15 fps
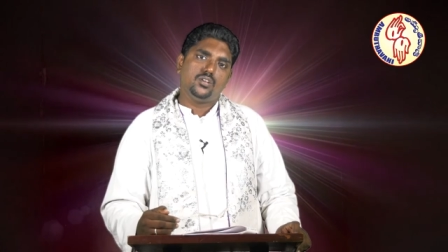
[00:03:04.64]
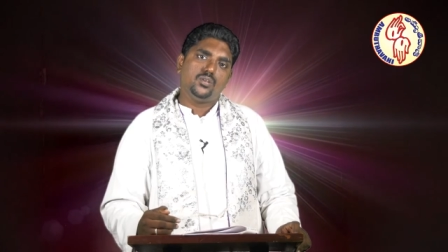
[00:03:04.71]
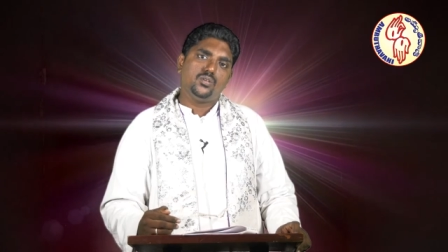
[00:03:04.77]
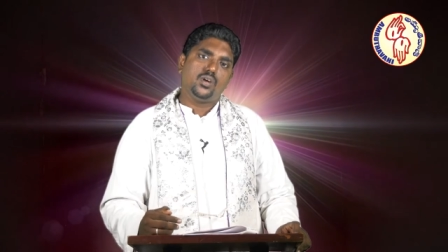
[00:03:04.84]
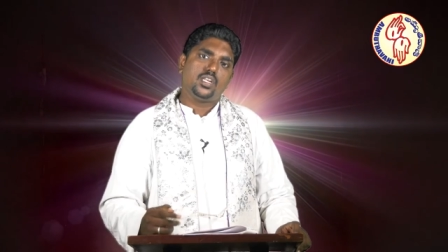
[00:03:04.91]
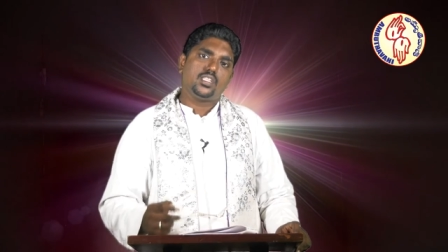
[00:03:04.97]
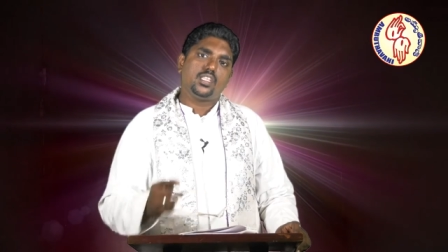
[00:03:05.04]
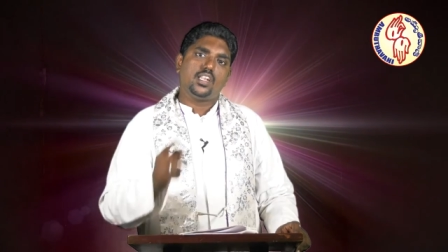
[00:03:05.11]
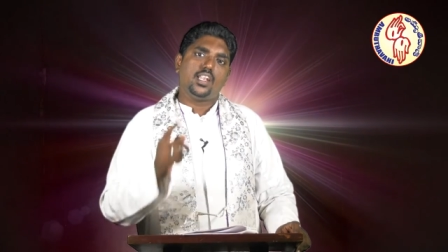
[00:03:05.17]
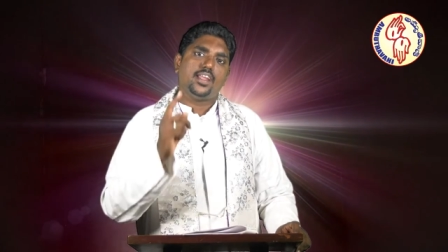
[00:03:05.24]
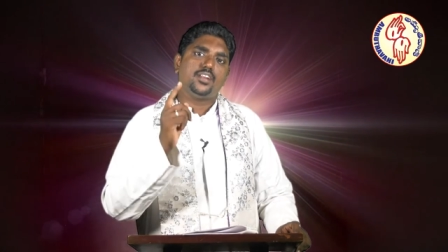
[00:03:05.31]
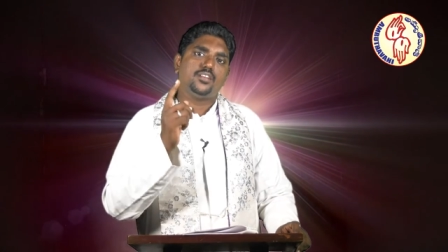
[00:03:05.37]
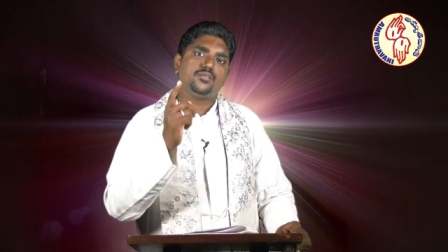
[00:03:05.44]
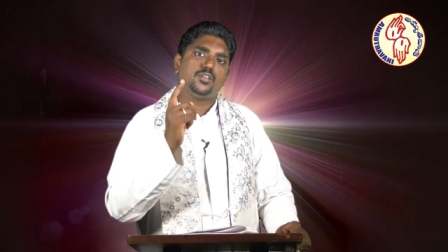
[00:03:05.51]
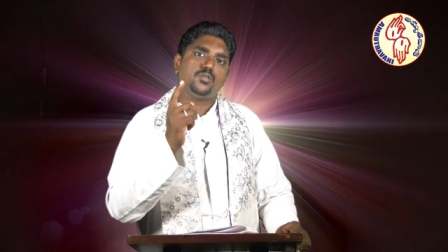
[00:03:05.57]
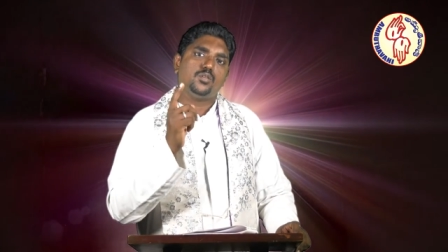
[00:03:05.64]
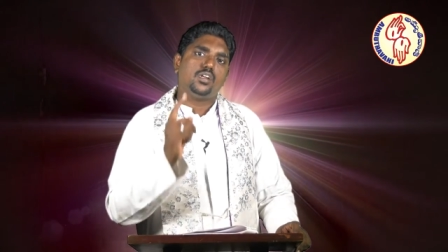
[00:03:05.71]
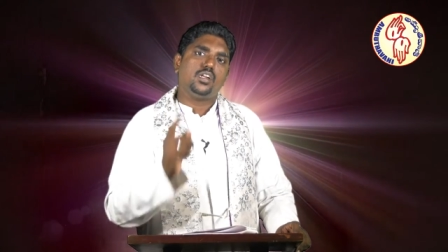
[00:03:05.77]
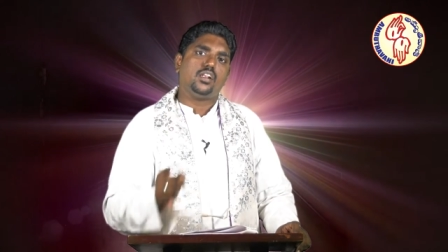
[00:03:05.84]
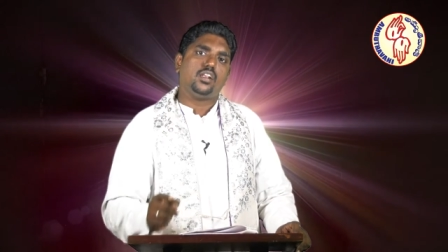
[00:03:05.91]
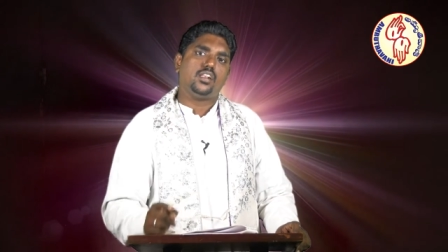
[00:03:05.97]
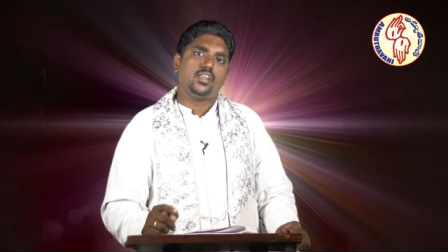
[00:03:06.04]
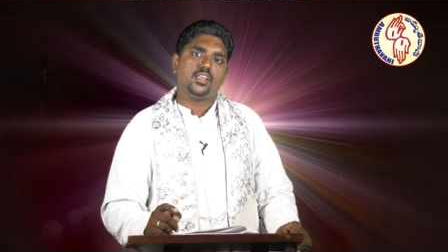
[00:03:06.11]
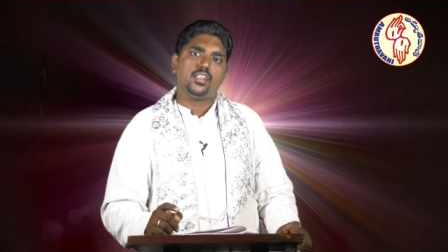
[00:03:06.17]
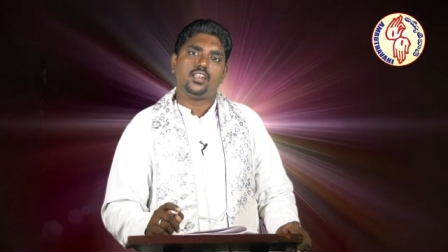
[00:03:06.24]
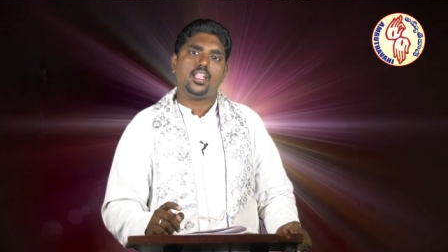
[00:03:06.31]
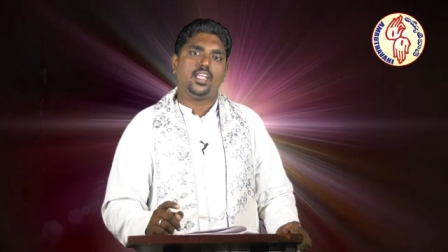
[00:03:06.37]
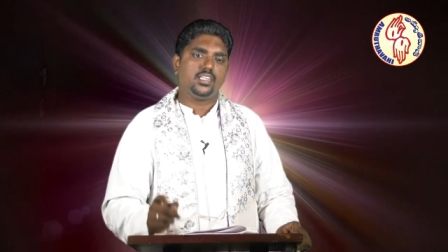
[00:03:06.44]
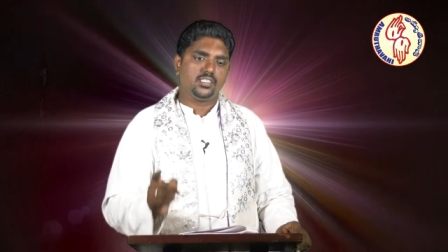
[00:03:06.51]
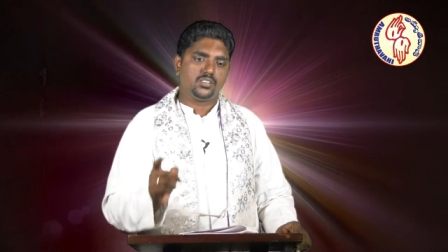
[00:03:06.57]
You are the light of the world,
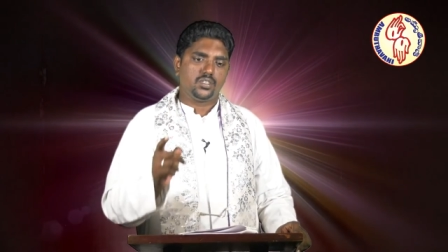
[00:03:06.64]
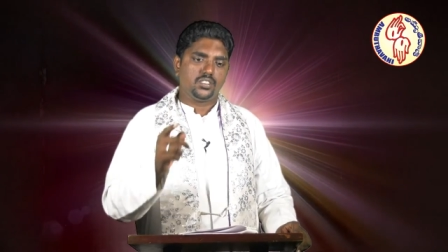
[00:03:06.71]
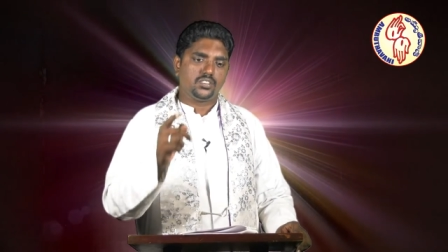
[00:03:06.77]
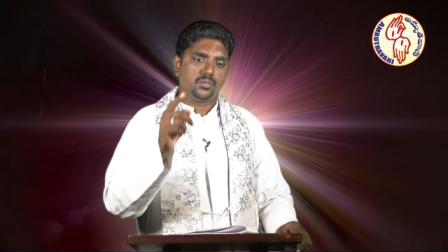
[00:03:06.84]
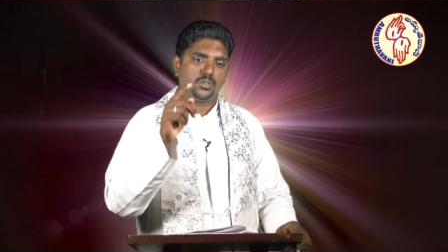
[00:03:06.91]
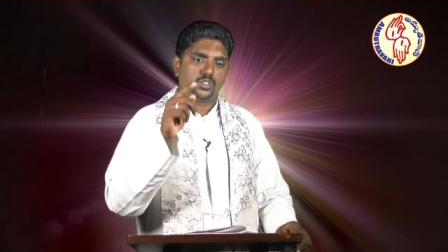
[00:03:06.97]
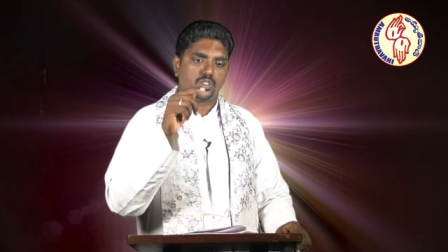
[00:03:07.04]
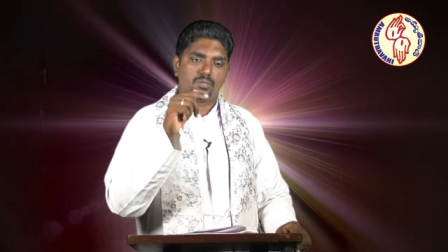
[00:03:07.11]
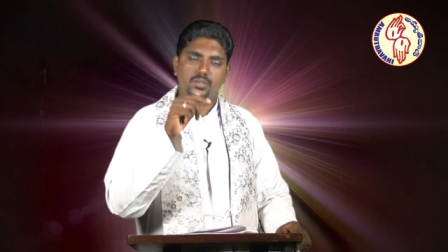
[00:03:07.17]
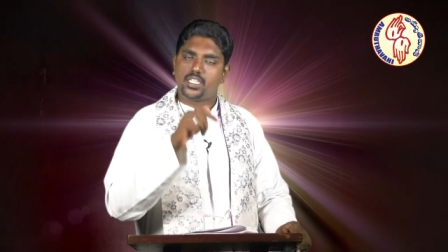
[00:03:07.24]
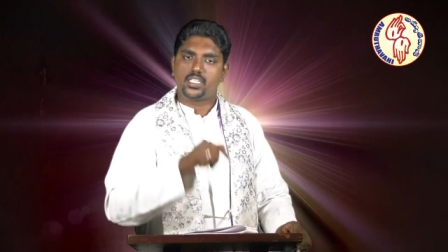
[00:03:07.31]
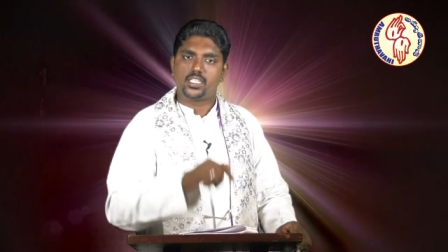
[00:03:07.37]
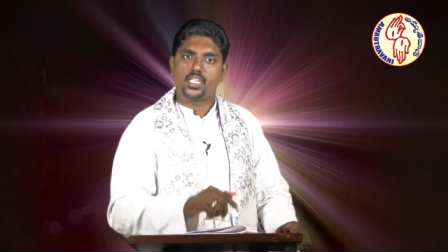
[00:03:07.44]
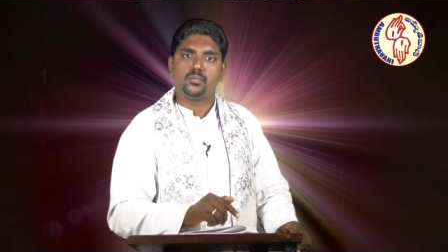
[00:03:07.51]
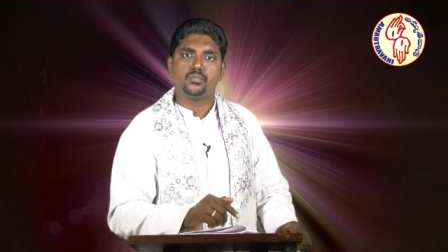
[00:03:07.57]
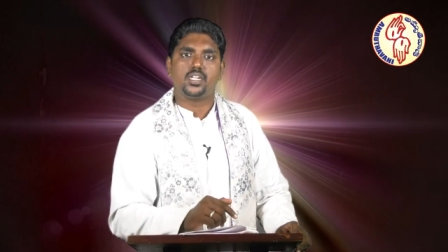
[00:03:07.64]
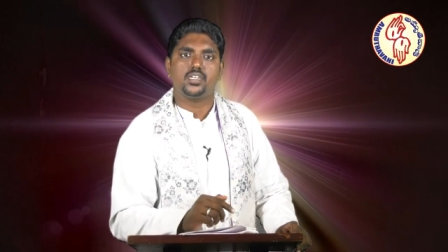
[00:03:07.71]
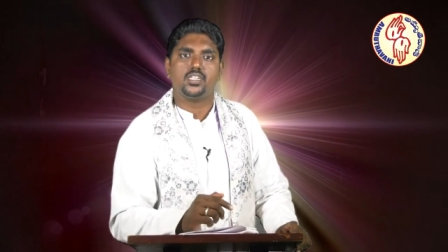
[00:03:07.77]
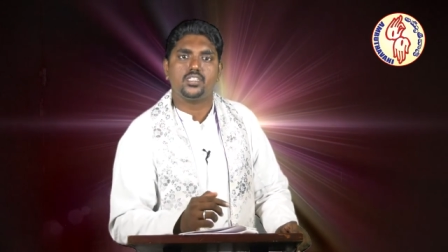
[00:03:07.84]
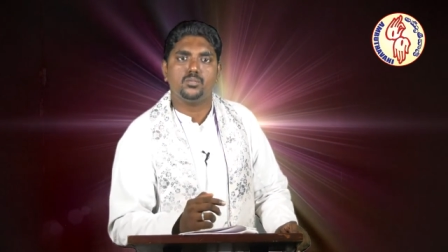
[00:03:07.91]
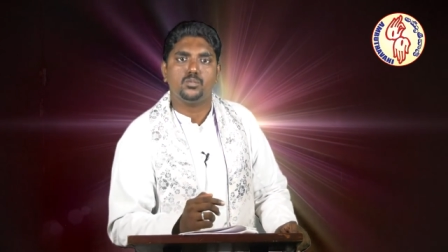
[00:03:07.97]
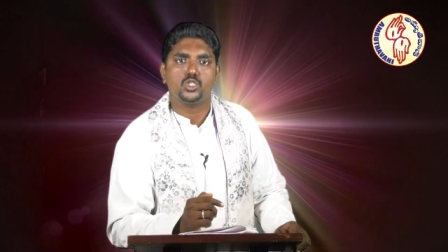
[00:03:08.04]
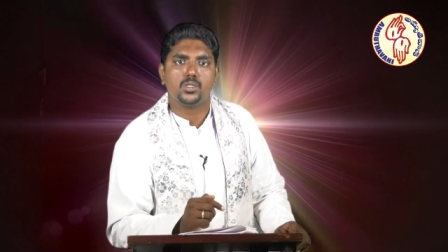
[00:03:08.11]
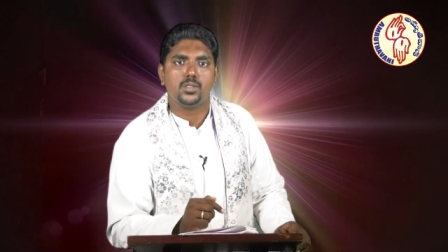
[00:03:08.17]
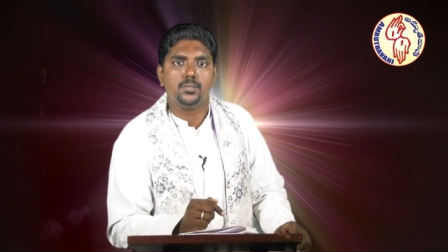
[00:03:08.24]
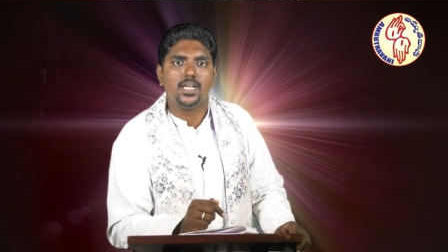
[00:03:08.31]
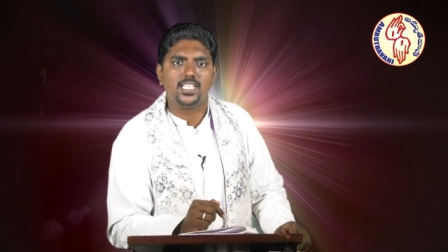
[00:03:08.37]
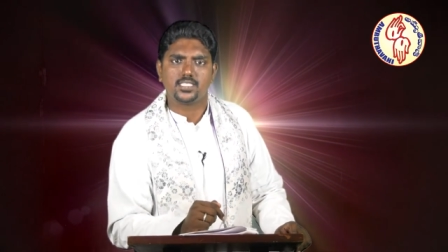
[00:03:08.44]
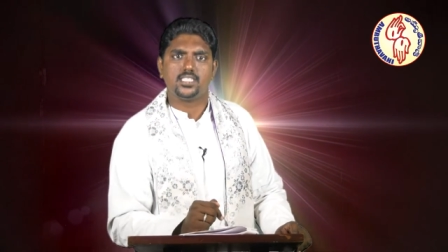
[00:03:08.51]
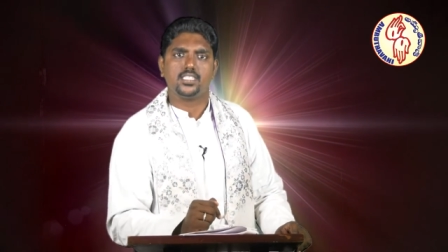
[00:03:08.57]
and light is not supposed to be kept under the bushel
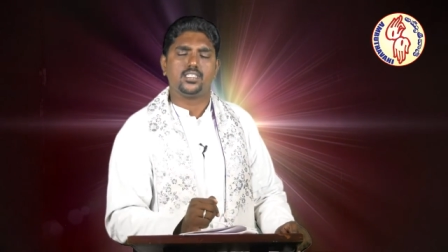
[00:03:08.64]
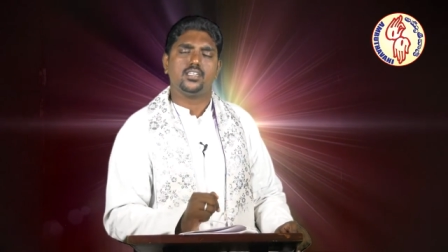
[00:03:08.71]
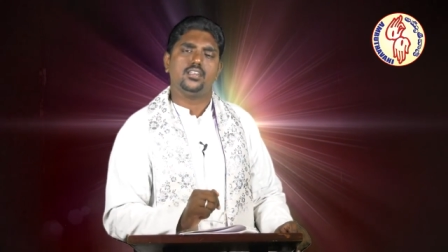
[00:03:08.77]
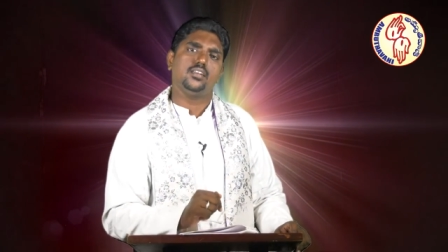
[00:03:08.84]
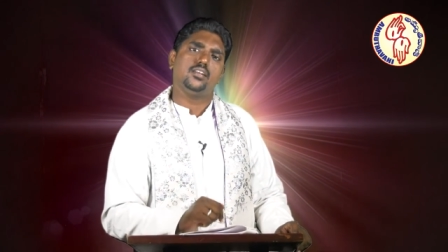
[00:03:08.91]
basket.